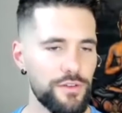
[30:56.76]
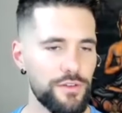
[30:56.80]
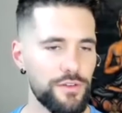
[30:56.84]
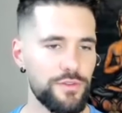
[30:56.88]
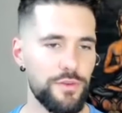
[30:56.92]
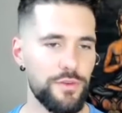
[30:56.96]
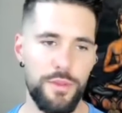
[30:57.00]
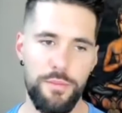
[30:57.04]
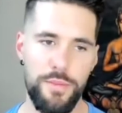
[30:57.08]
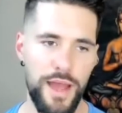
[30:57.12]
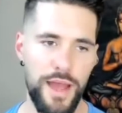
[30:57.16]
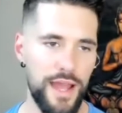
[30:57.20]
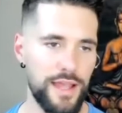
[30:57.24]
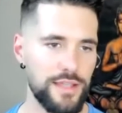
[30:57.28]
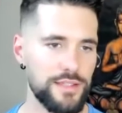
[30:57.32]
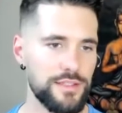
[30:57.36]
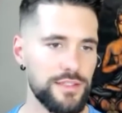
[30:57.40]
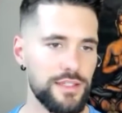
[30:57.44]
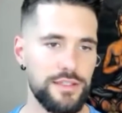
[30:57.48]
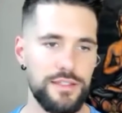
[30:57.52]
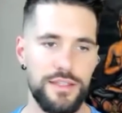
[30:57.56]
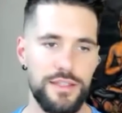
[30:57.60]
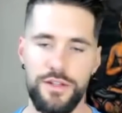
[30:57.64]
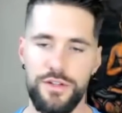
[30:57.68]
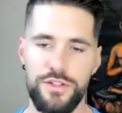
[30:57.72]
from the past.
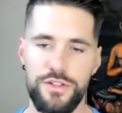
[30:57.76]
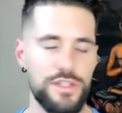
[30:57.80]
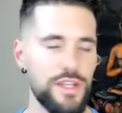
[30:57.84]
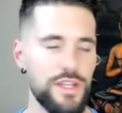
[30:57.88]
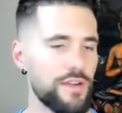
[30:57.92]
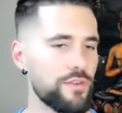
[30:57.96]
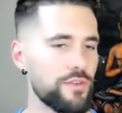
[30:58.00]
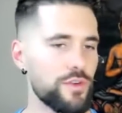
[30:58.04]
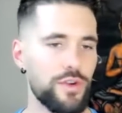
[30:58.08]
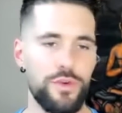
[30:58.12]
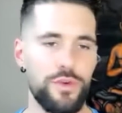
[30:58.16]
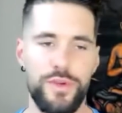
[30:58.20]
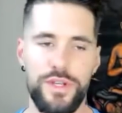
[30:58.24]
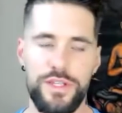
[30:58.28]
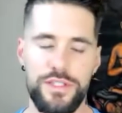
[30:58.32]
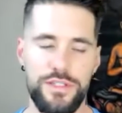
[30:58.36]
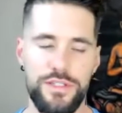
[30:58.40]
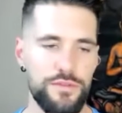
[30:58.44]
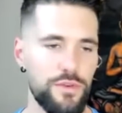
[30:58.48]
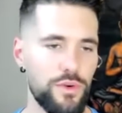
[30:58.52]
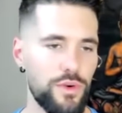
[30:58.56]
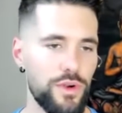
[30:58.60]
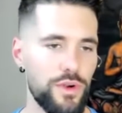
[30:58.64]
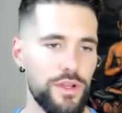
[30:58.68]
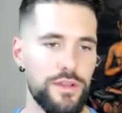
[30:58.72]
There's never a reason
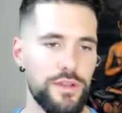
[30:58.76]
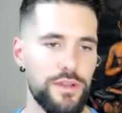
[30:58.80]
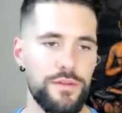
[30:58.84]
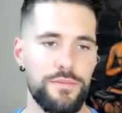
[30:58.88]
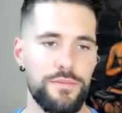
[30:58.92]
for it.